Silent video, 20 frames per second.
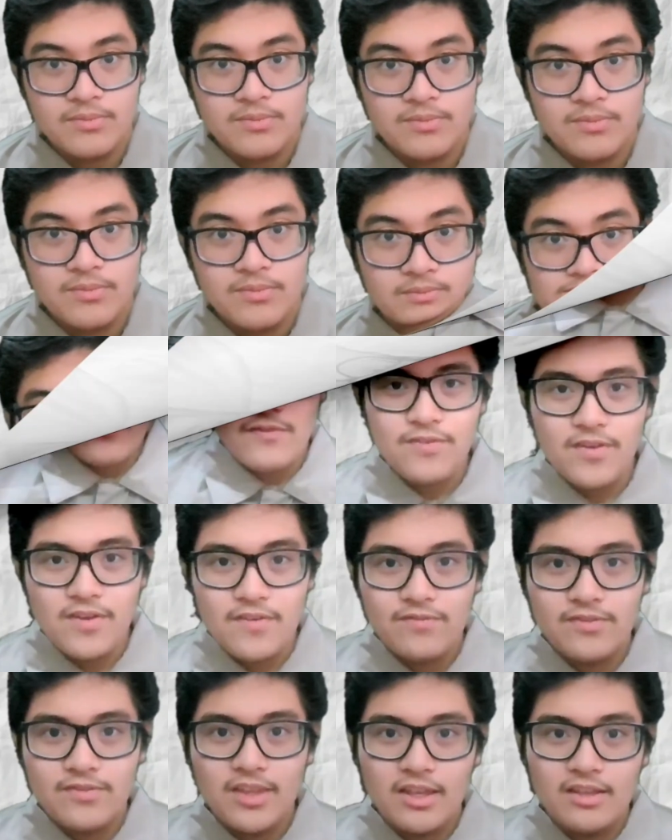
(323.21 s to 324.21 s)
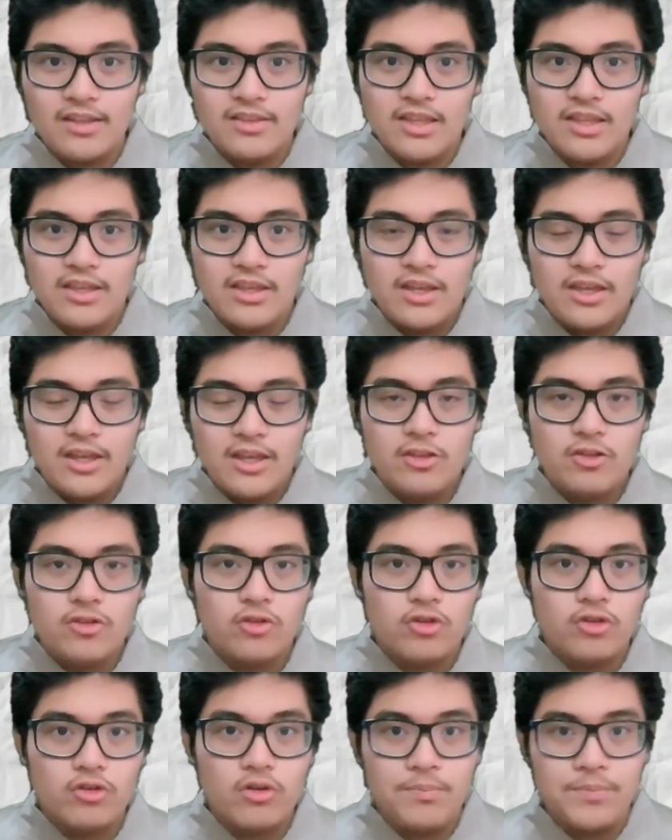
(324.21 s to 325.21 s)
The fifth technique is
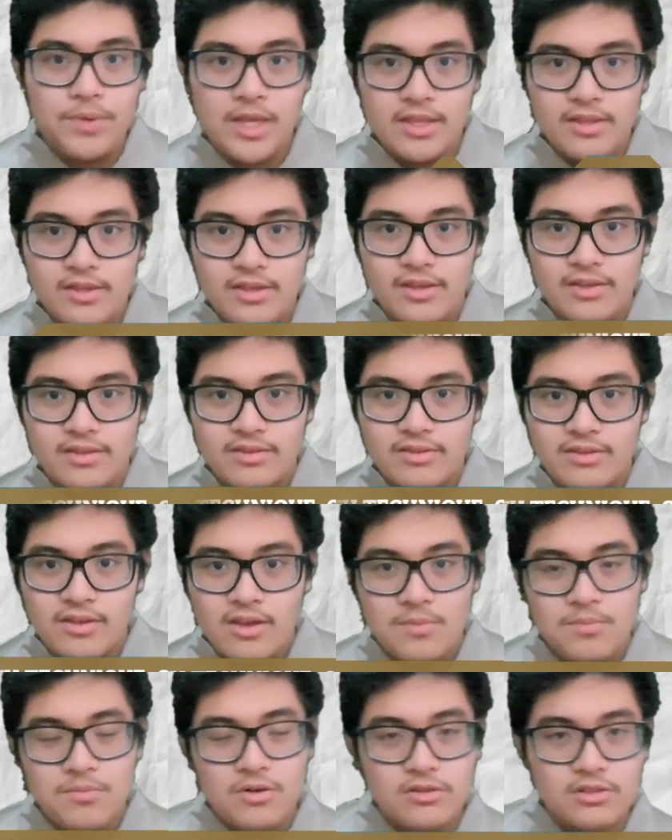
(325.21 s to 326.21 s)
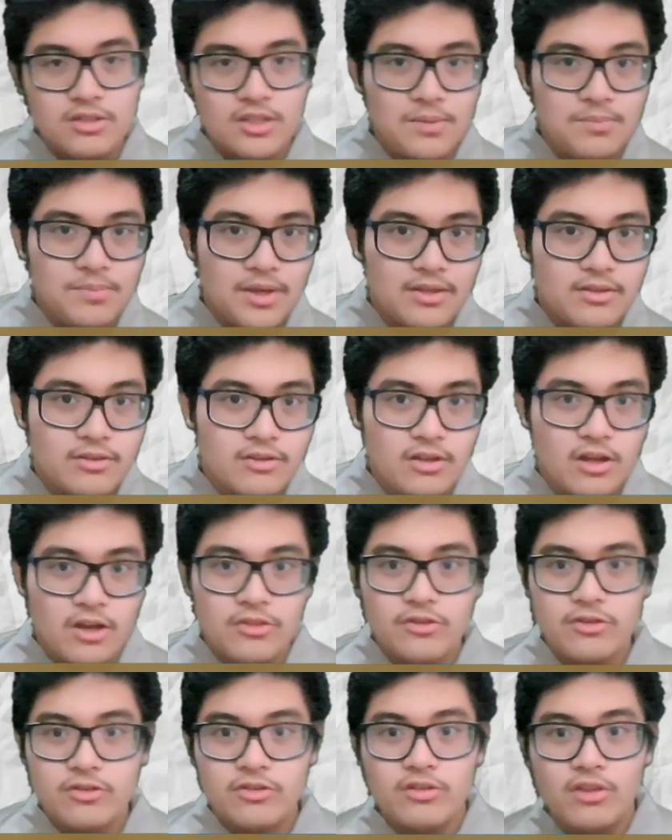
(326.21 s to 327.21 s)
true opinions, mostly based on
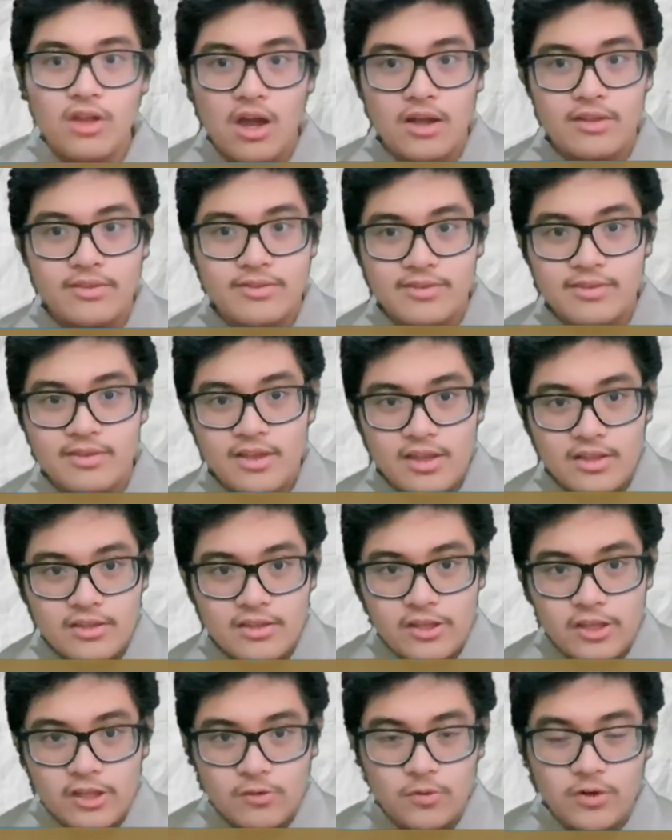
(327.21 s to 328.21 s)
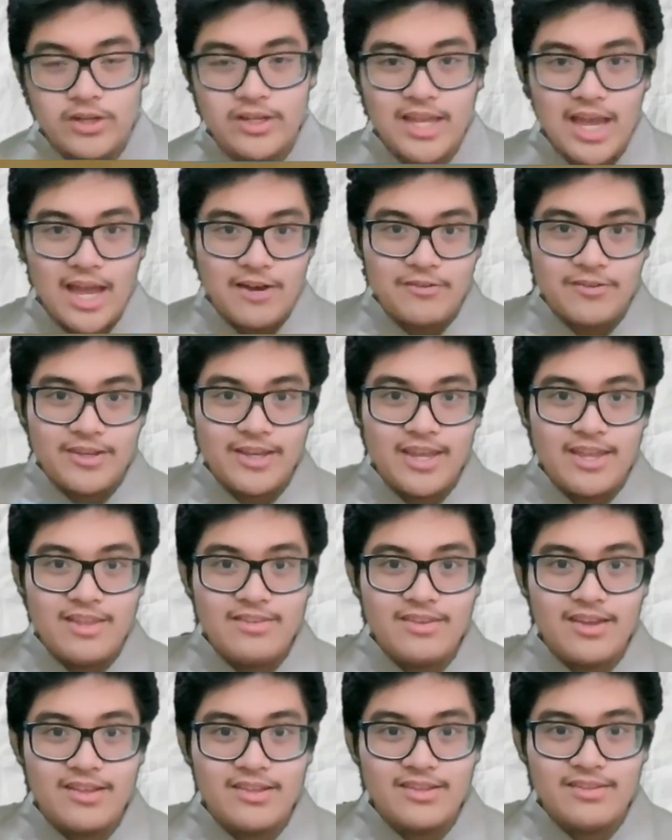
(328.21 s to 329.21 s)
others' thoughts. This is where gathering
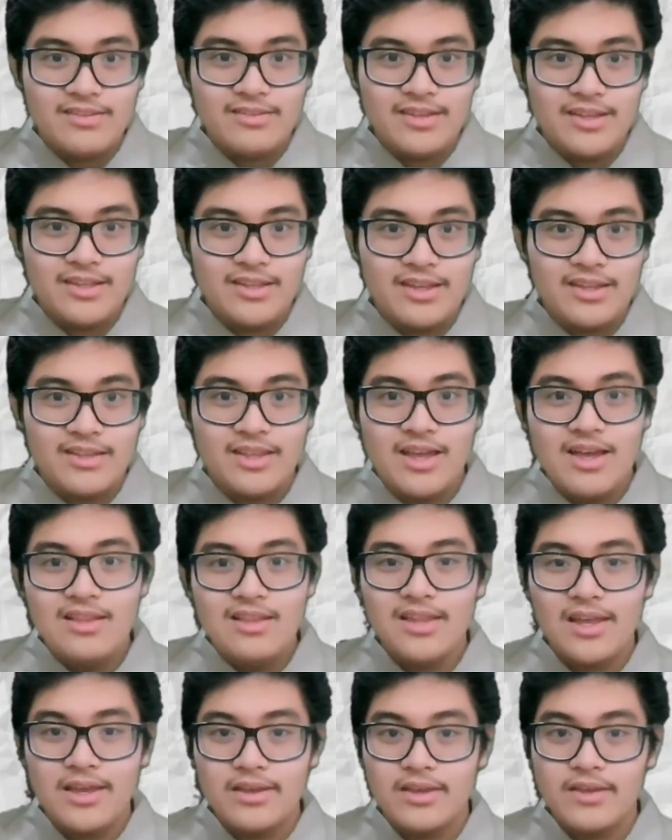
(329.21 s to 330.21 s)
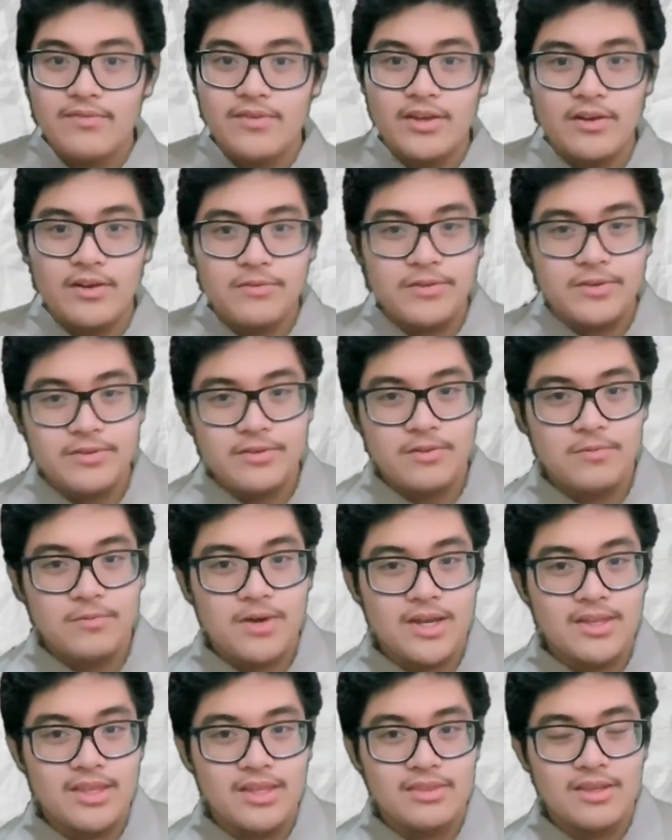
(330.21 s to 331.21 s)
intel is needed, like giving a reason
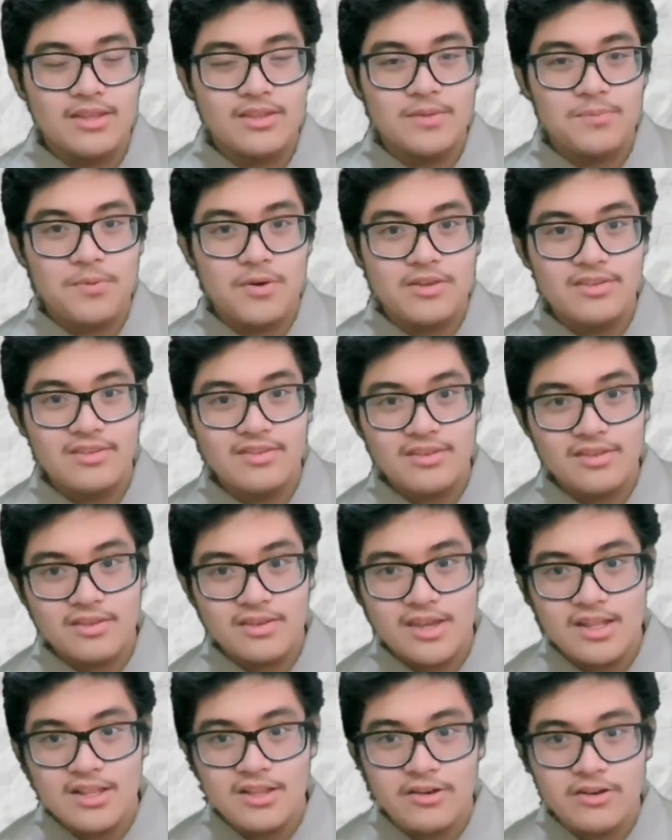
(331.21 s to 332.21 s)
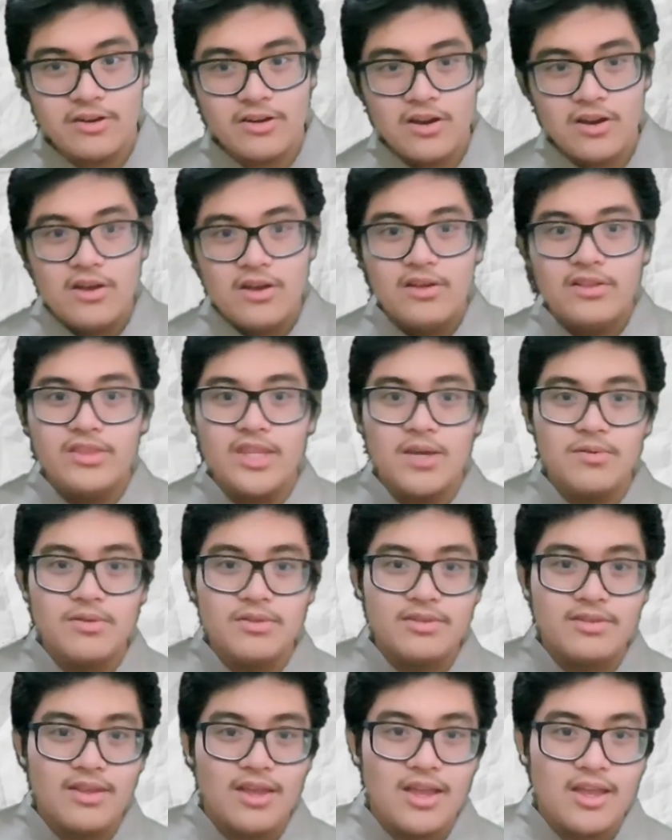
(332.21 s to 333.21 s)
why they think the person's a killer. They would
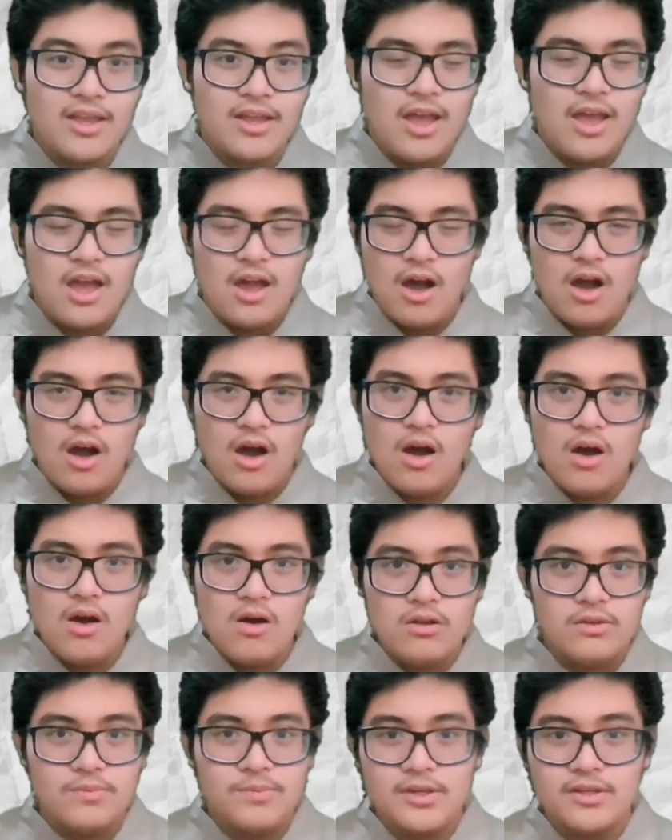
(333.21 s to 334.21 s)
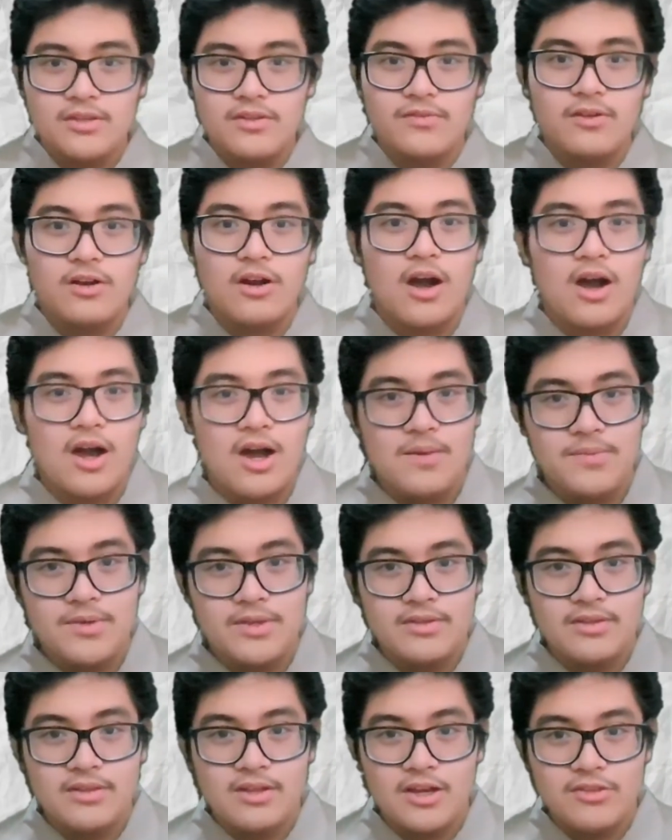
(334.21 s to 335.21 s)
say, oh, it's because of their
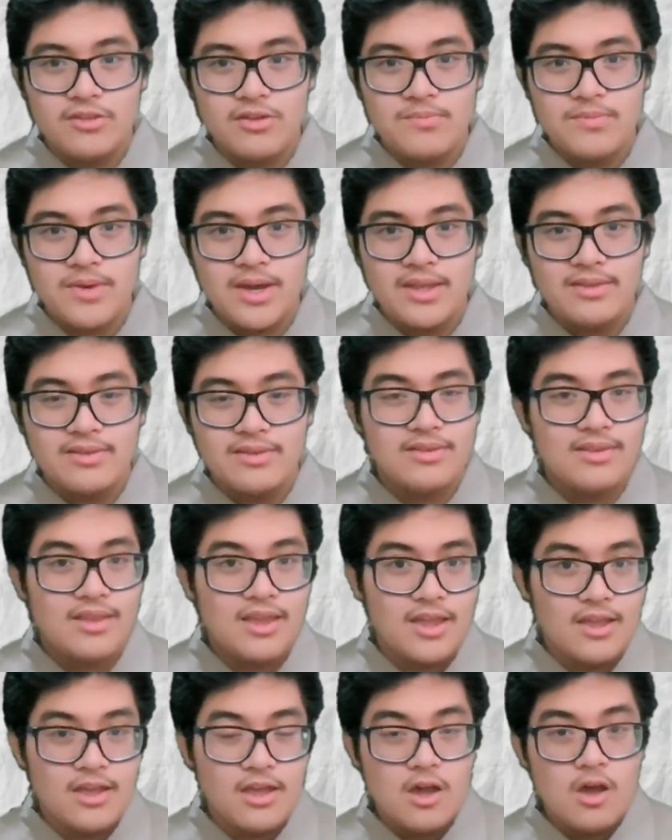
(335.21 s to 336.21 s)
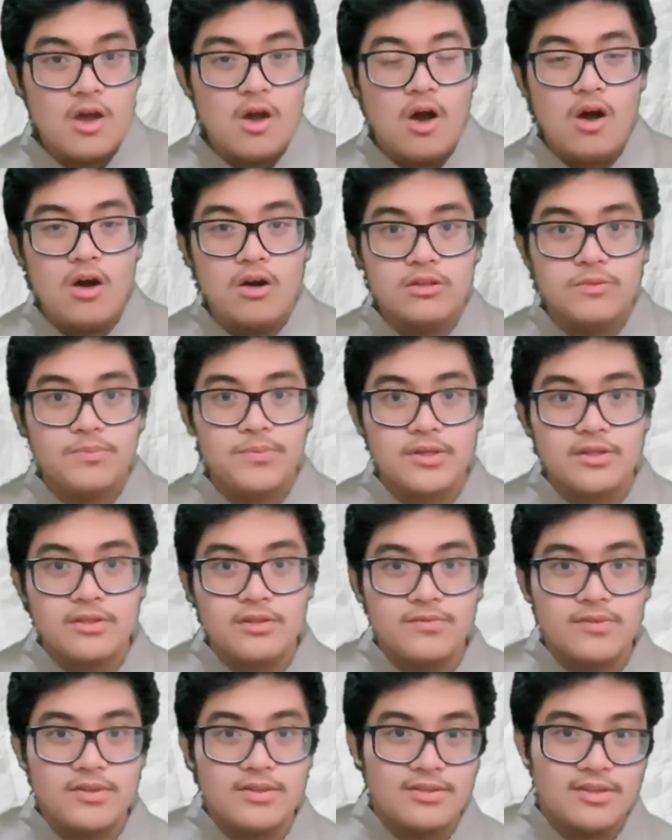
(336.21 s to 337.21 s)
hobbies, and others might say, oh, it's because
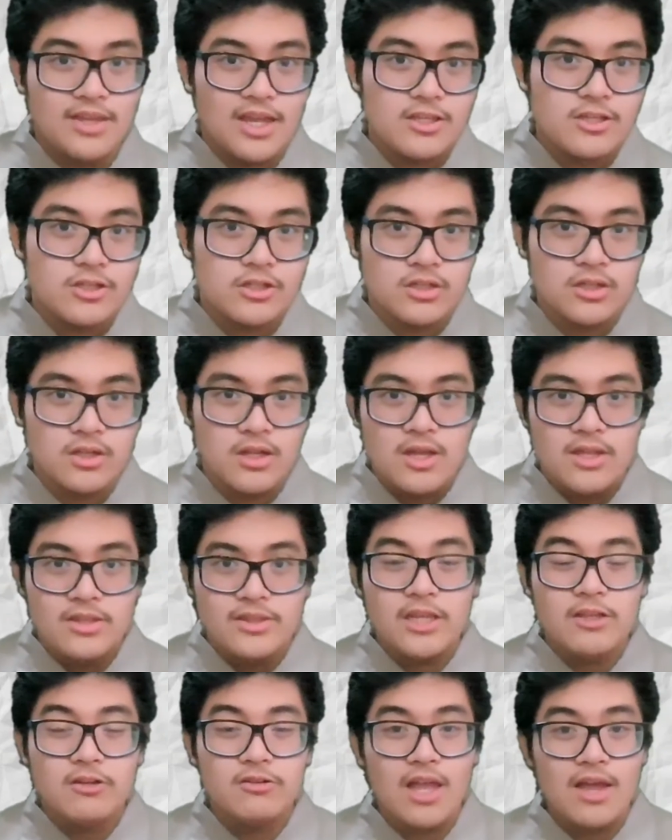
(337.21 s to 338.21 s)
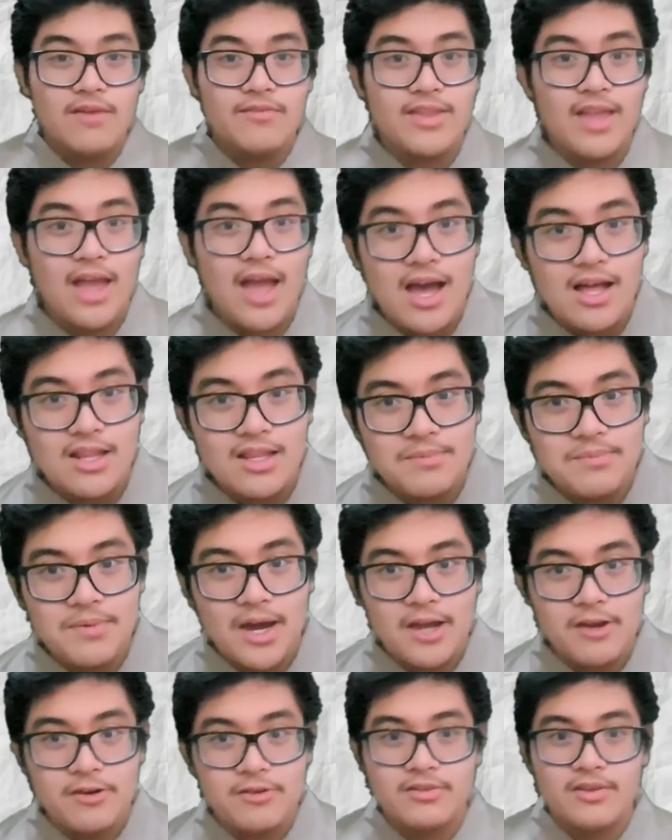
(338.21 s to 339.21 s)
of the schedule. They don't have an
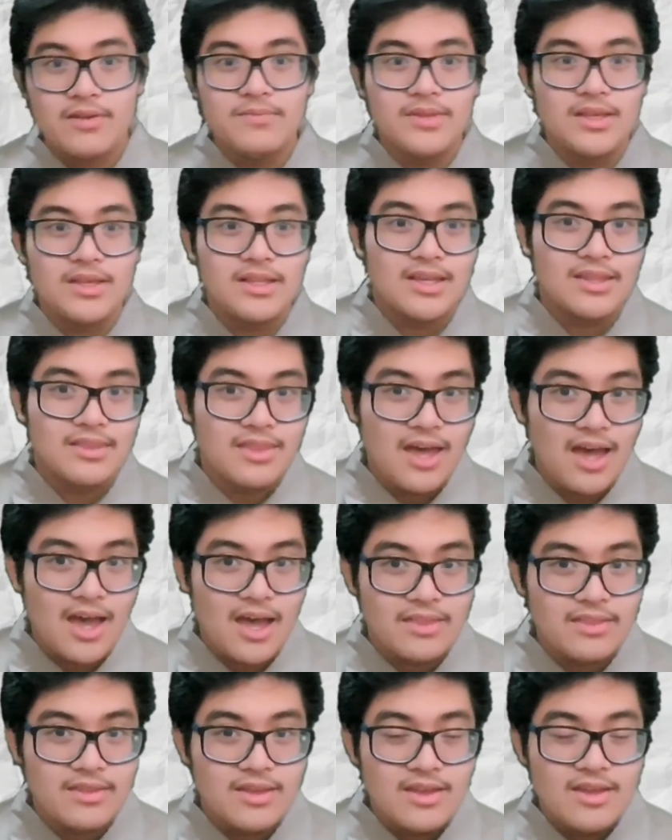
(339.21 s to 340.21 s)
alibi or something like that.